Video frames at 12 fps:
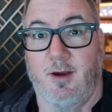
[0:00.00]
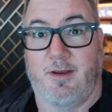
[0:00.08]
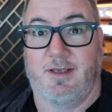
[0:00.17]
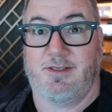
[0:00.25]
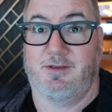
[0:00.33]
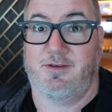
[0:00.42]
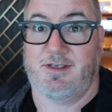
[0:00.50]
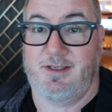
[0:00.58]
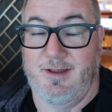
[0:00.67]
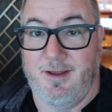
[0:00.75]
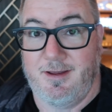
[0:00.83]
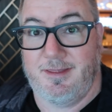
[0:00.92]
Okay, so there's
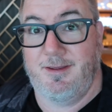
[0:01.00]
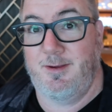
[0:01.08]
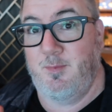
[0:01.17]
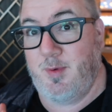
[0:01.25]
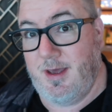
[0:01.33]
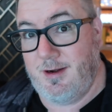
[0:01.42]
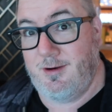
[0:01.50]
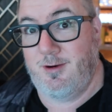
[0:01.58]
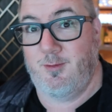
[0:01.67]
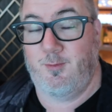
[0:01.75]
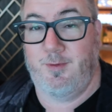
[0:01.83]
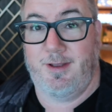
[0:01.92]
nothing
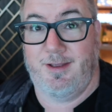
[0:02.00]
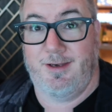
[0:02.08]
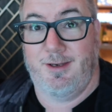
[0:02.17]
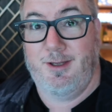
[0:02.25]
better when